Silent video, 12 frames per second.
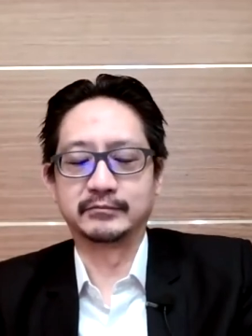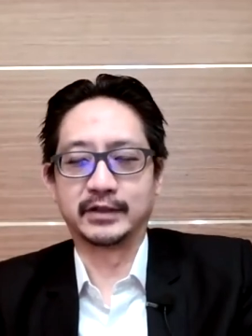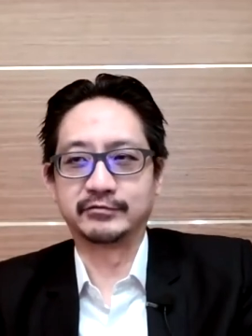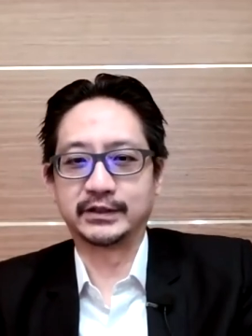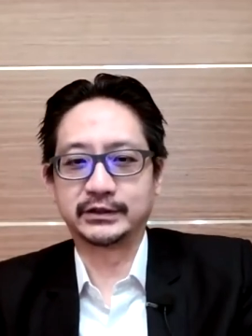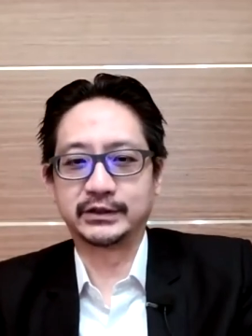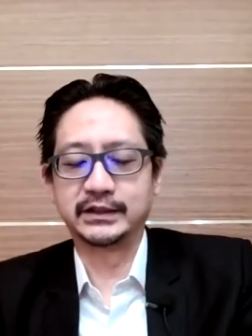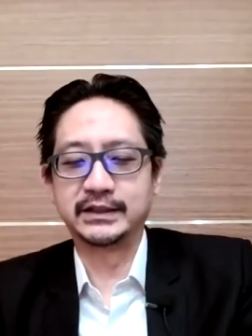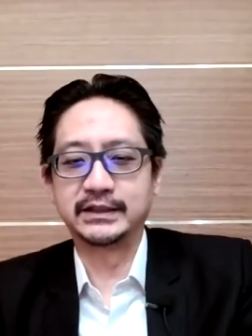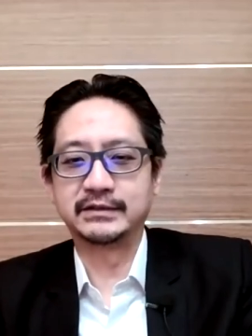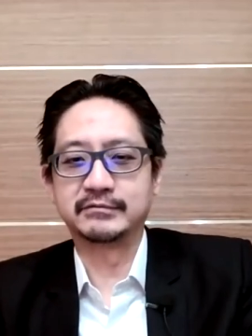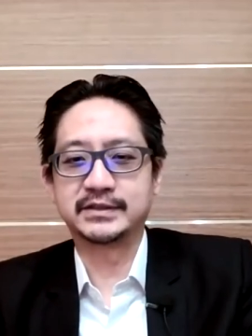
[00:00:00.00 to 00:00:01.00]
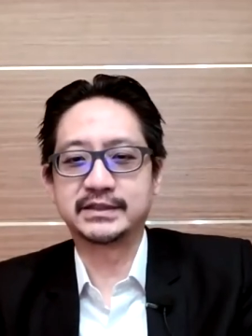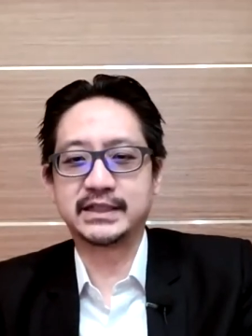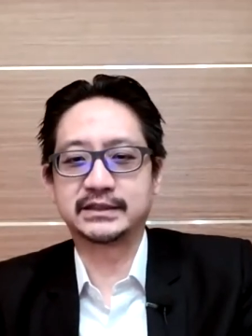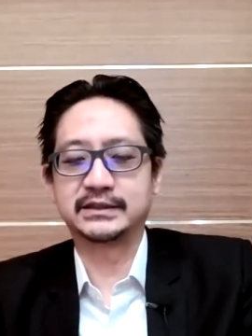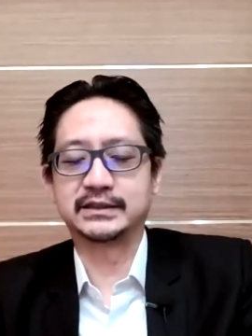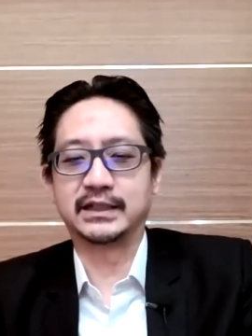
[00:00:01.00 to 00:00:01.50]
have actually
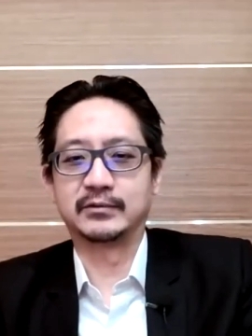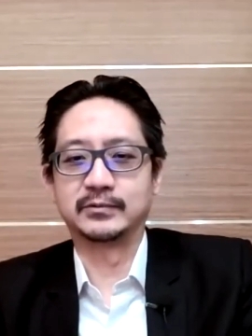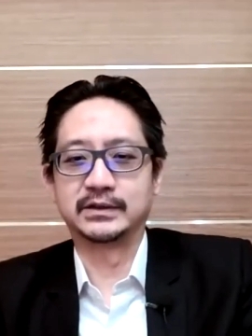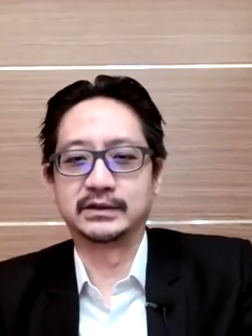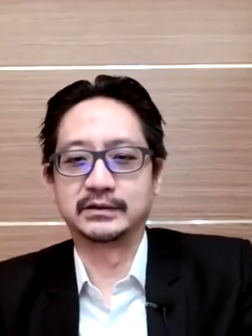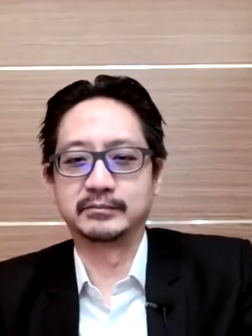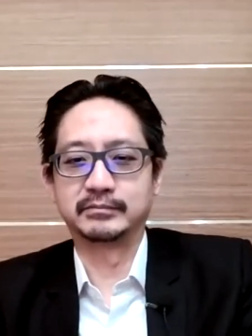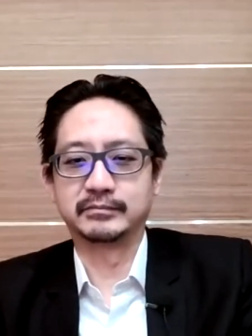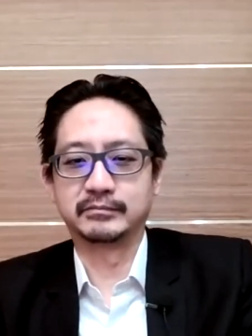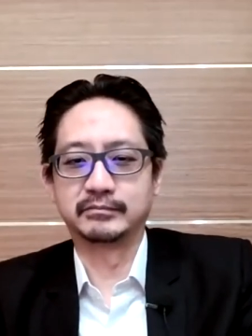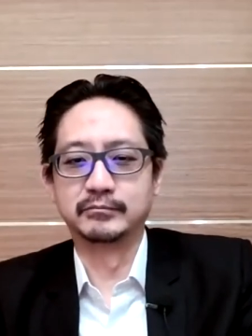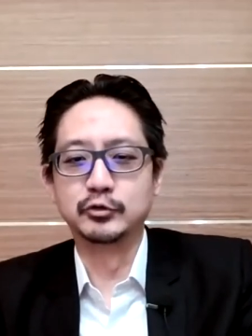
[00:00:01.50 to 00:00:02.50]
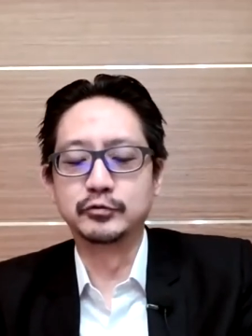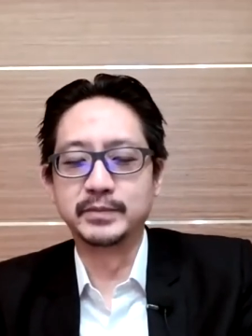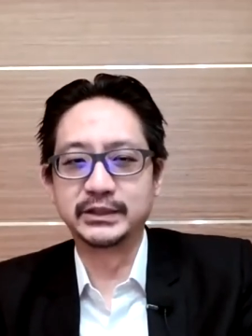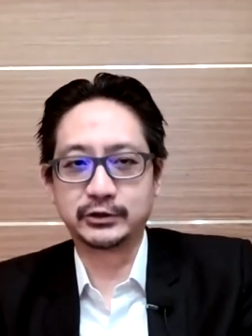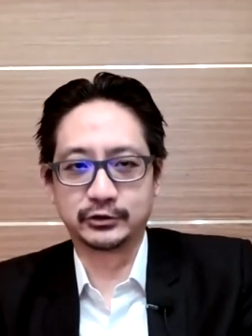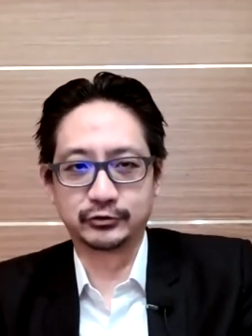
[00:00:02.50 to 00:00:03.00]
started our
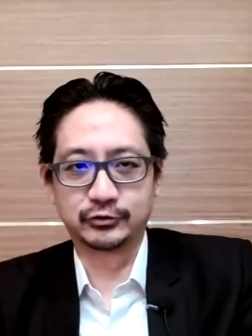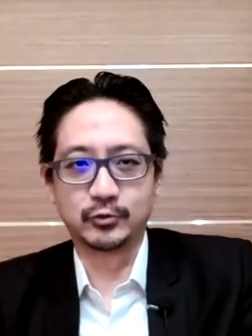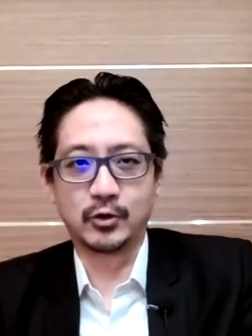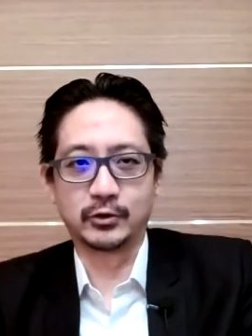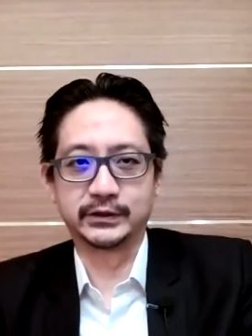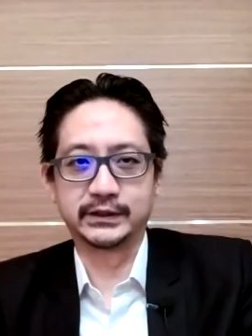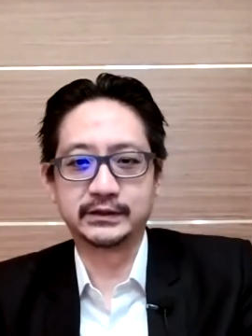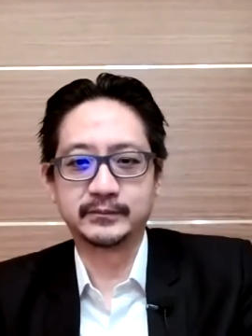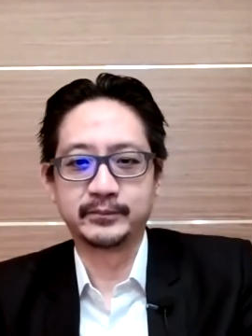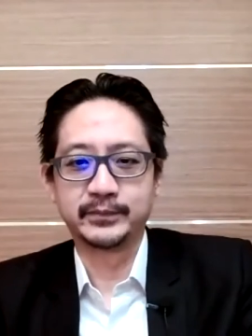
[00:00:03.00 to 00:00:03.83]
movement control order,